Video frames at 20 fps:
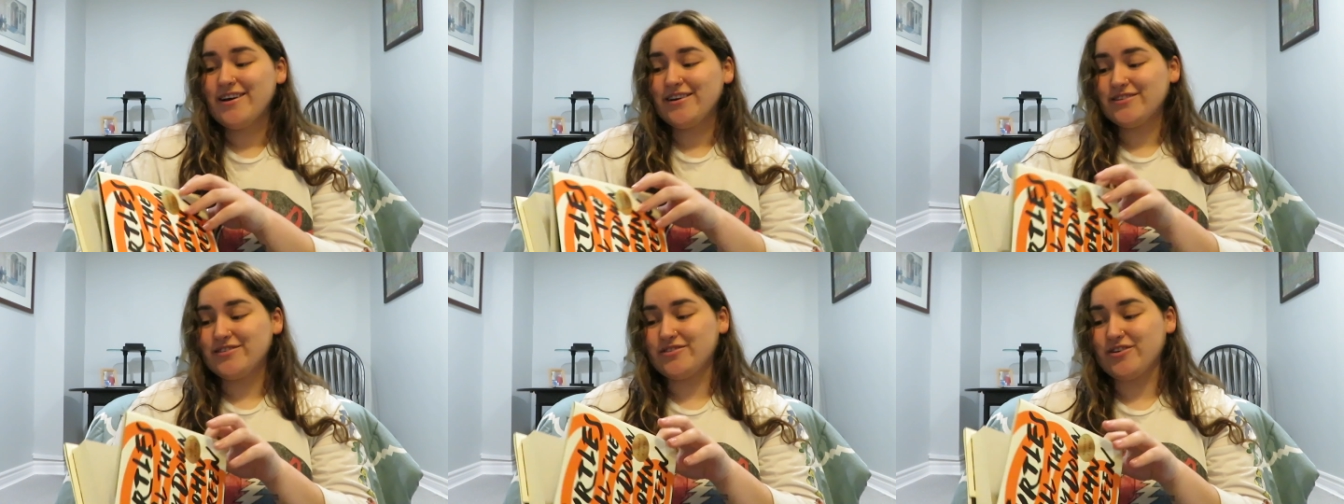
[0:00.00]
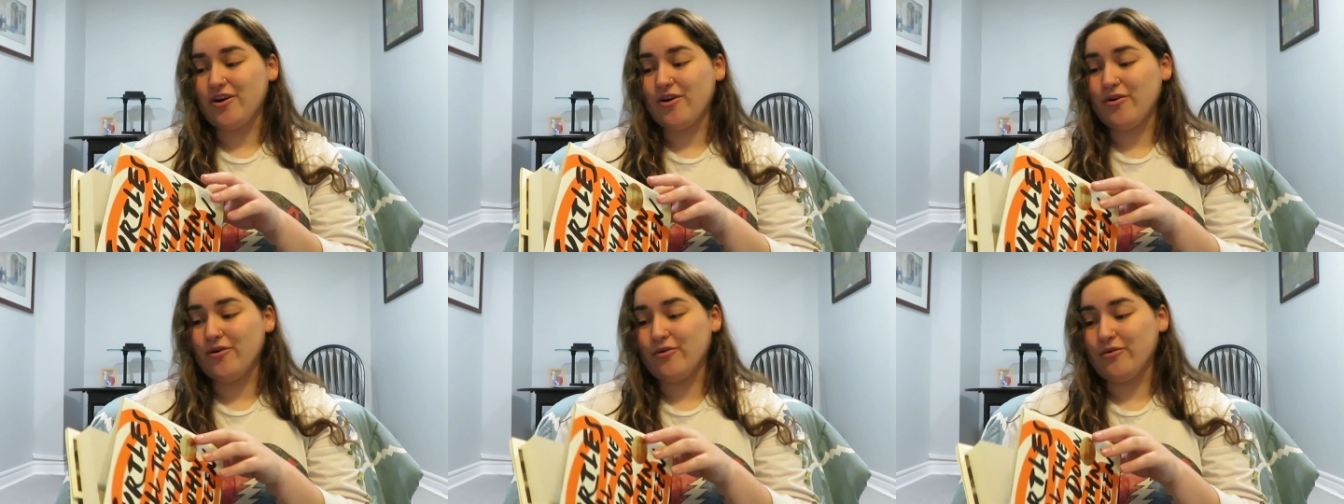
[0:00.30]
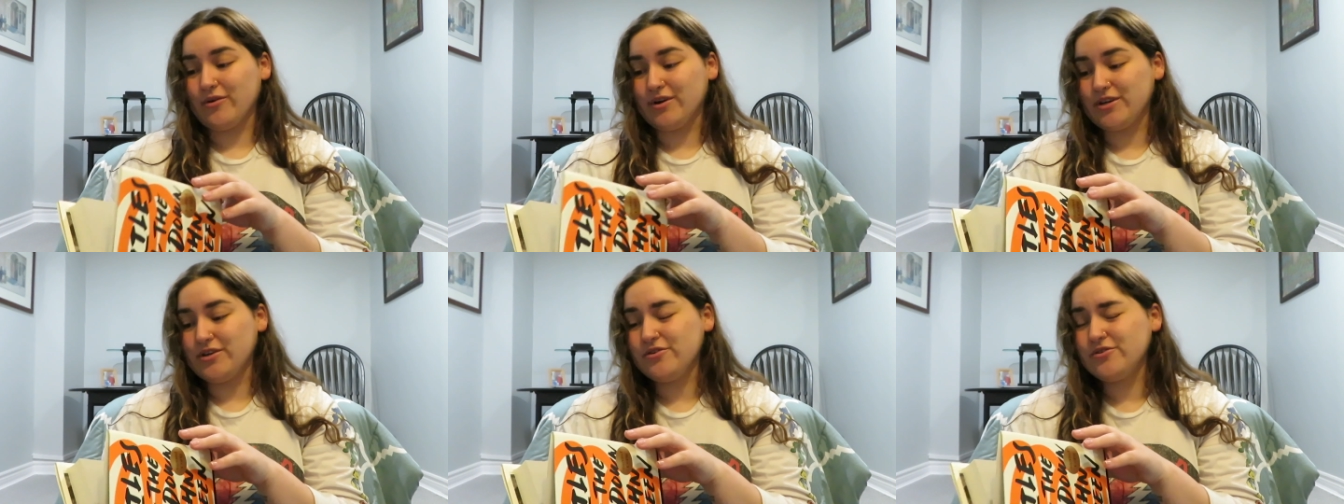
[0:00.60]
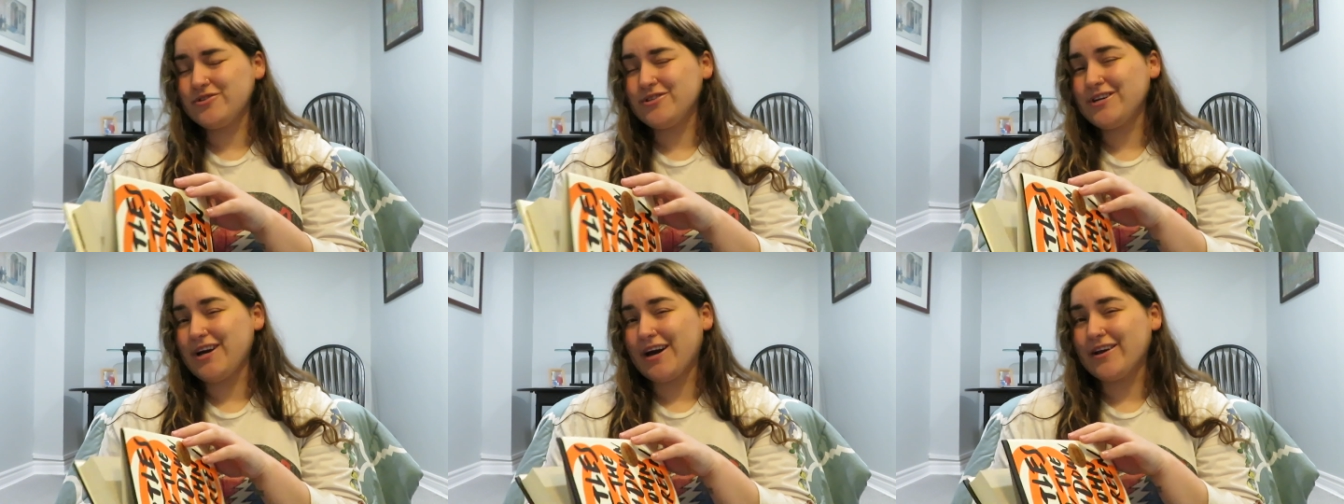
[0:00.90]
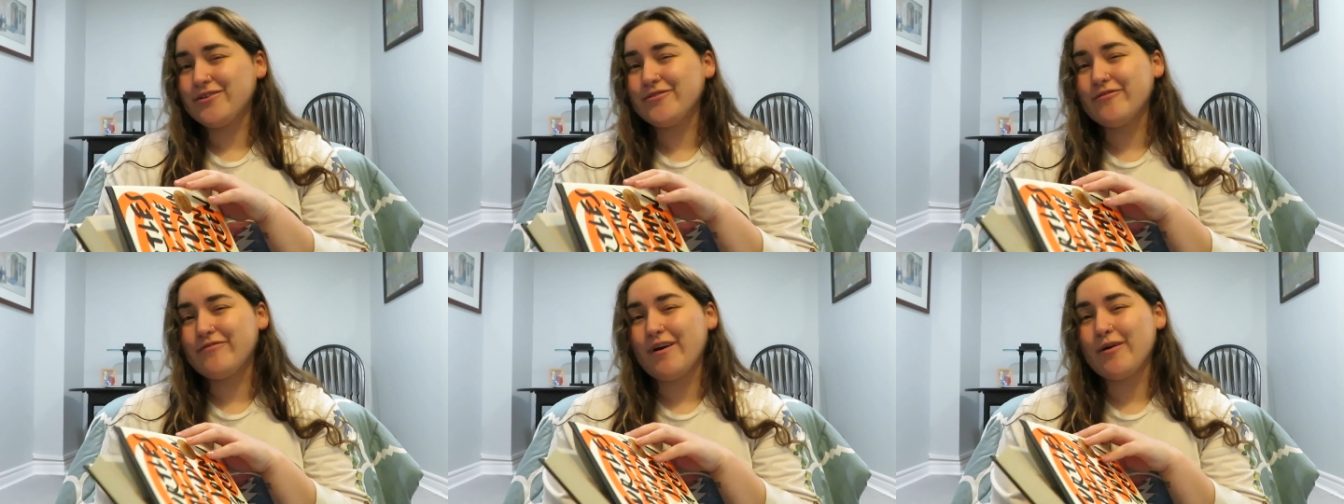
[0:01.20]
So usually
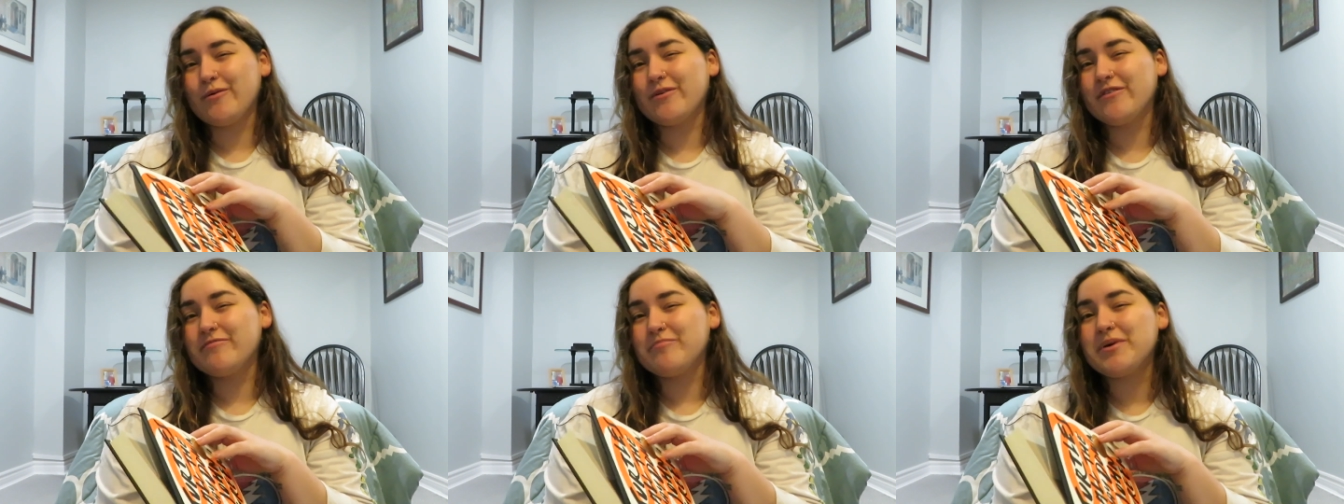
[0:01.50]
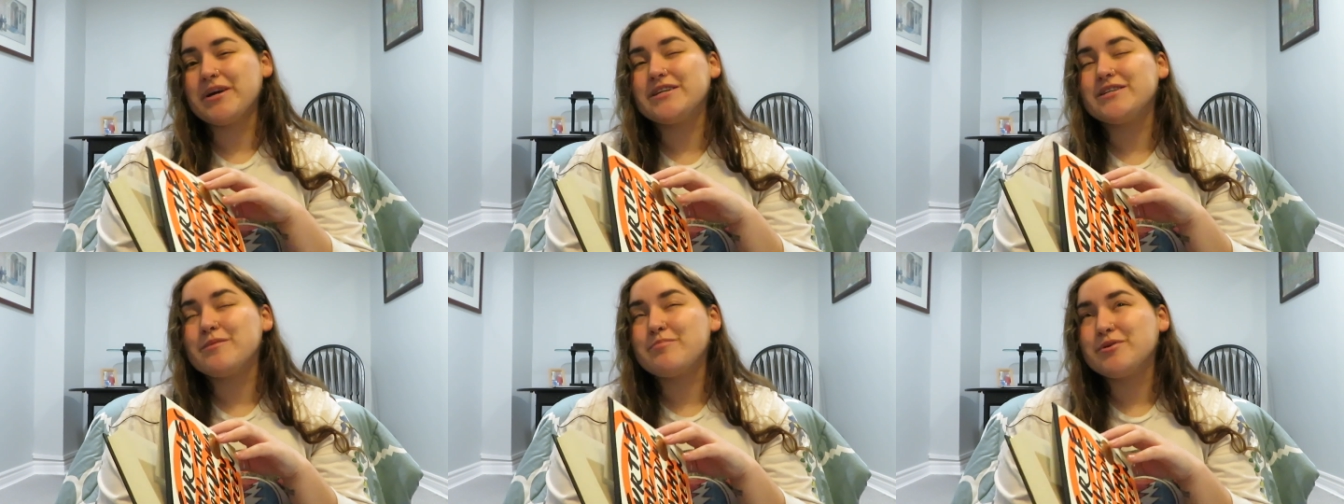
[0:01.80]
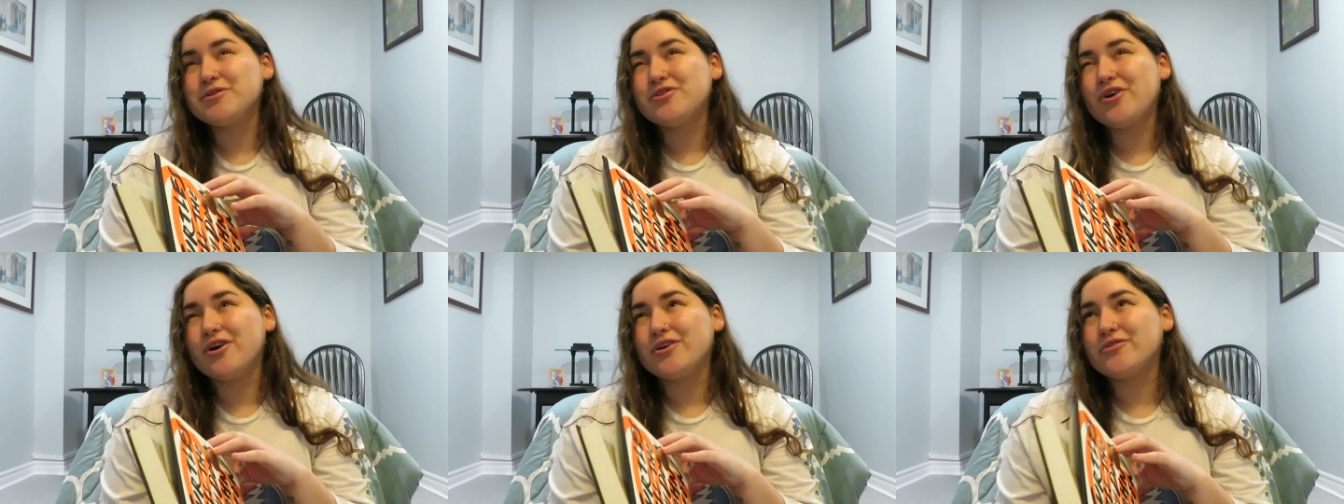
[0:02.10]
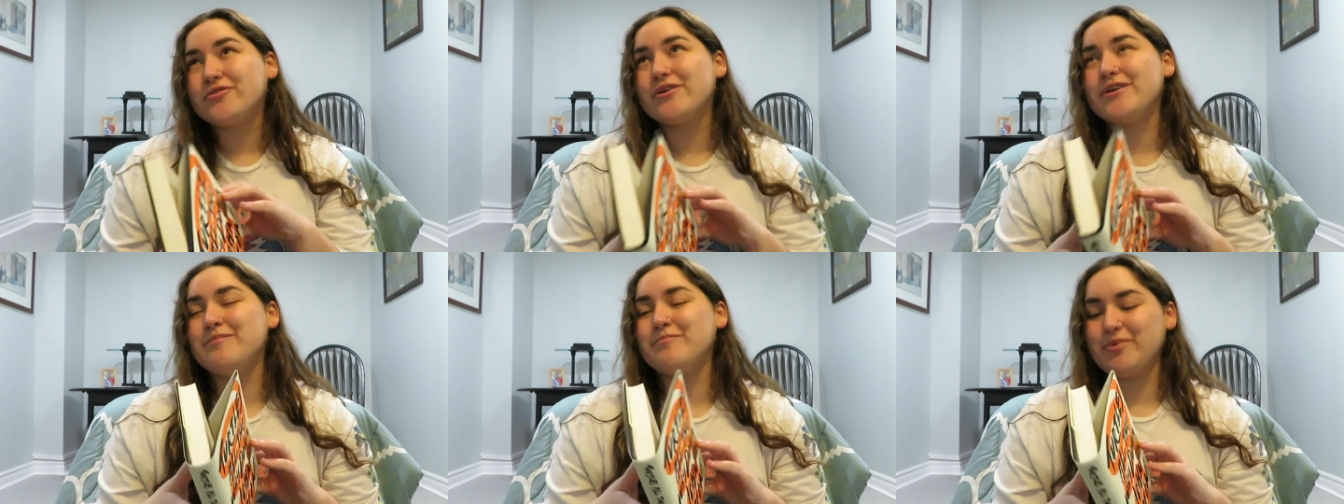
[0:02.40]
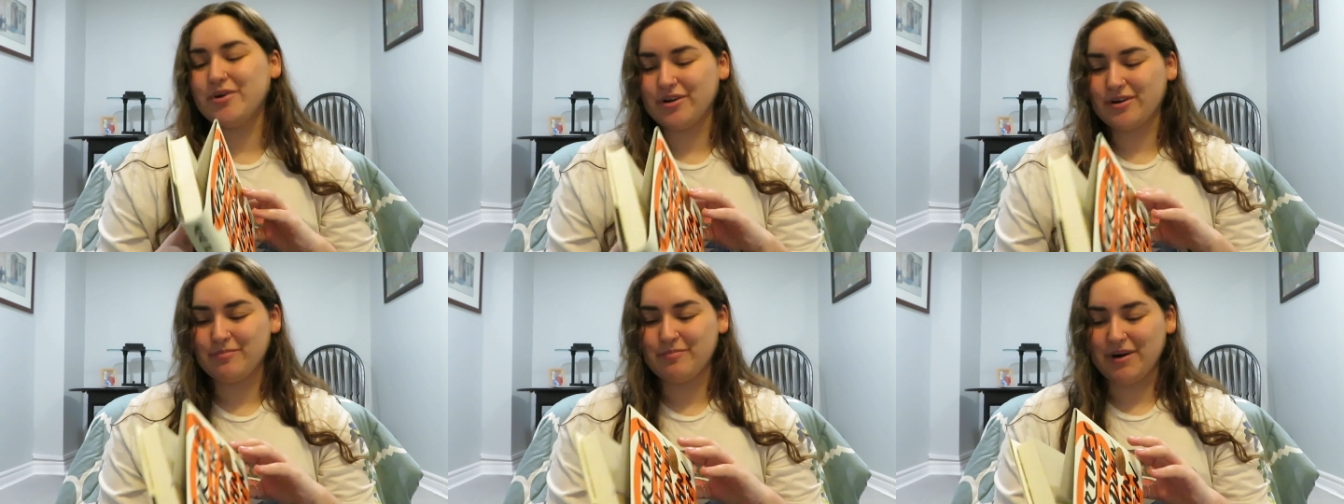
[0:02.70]
I don't know if I would have picked up a John Green
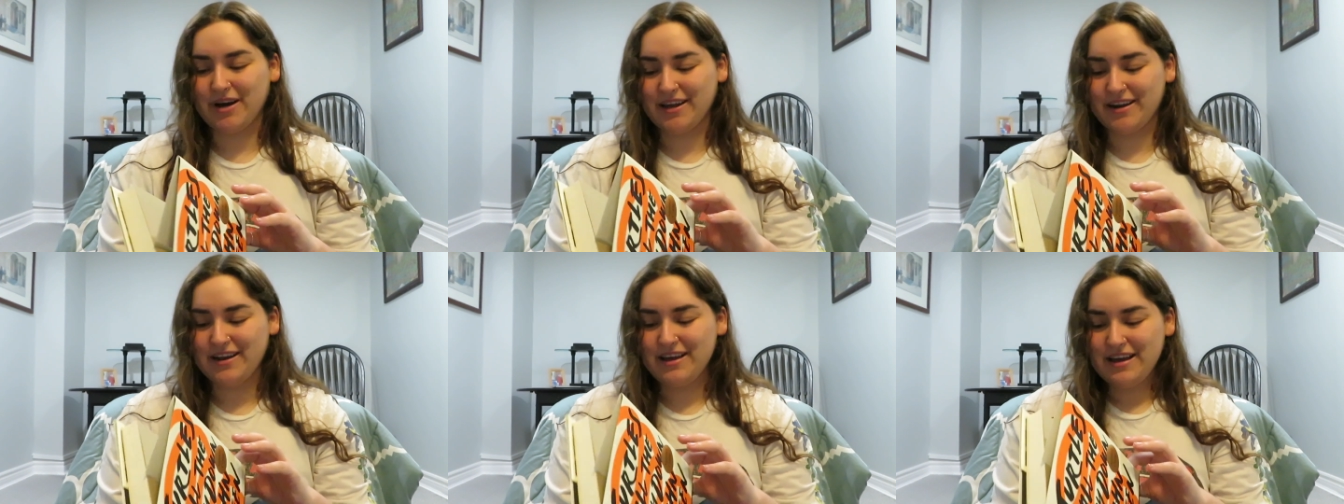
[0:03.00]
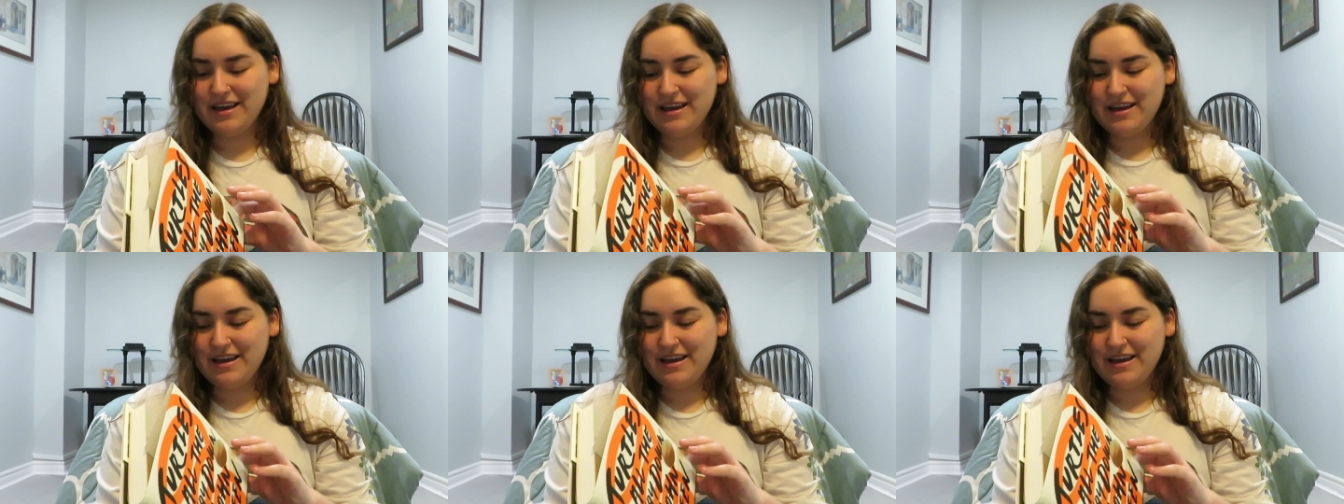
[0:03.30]
book, but